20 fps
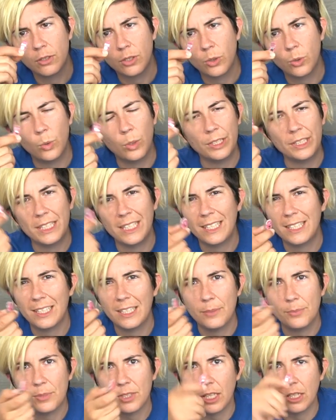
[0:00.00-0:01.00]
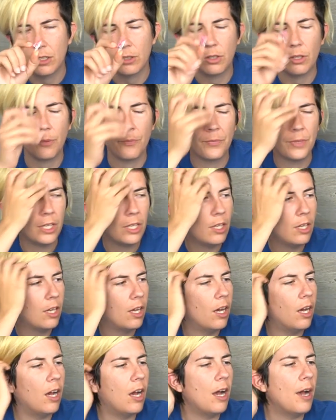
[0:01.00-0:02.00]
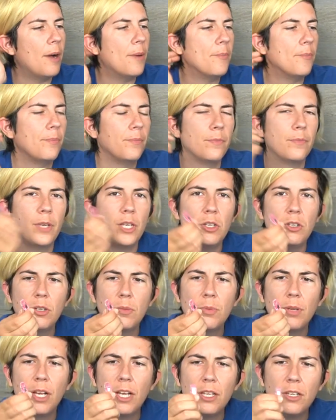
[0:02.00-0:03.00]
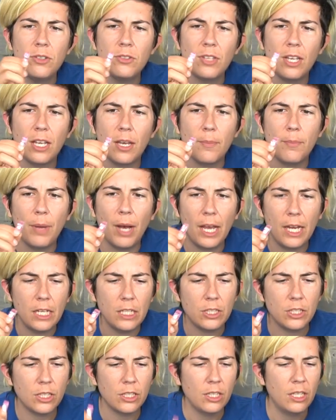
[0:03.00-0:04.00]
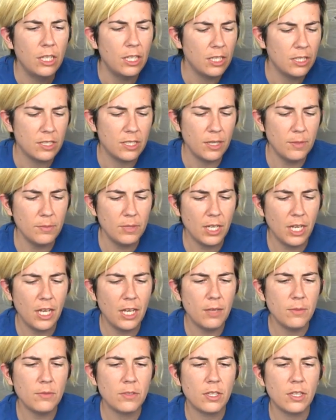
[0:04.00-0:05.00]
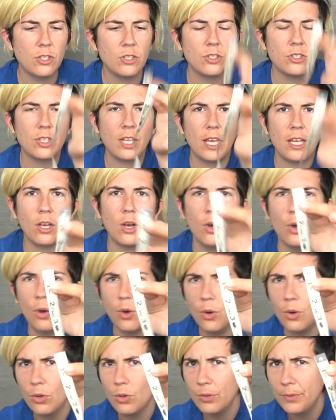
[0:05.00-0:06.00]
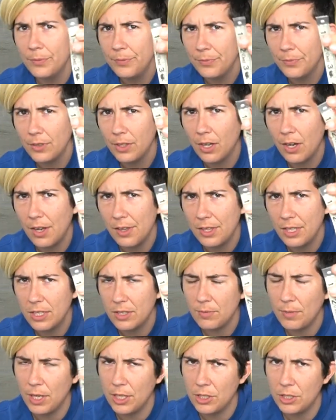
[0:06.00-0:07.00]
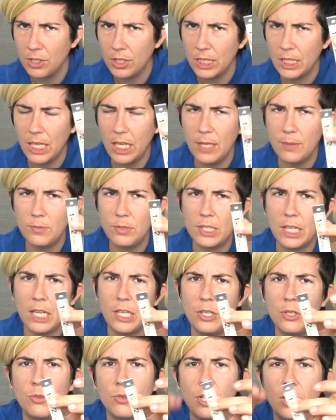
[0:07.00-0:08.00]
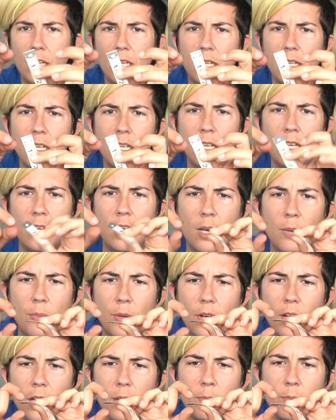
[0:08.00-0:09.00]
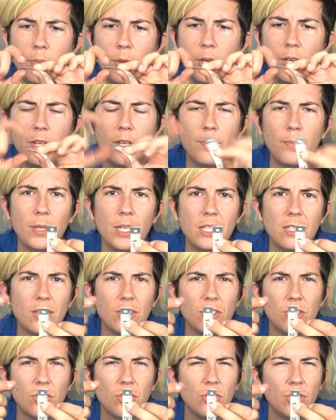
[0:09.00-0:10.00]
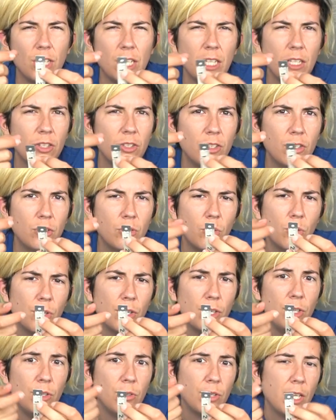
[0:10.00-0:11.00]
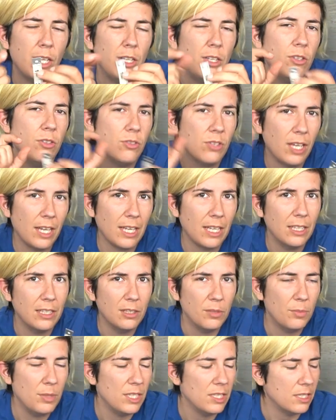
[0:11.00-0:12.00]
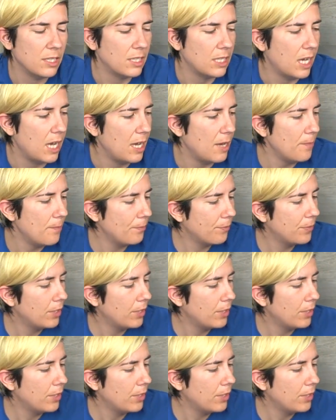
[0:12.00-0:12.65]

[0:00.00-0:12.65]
quilting clips, I don't know. But you could probably use like a binder. Sometimes there's like a hole on these measuring tapes that you can probably put a piece of string through, or you can use like a little piece of tape.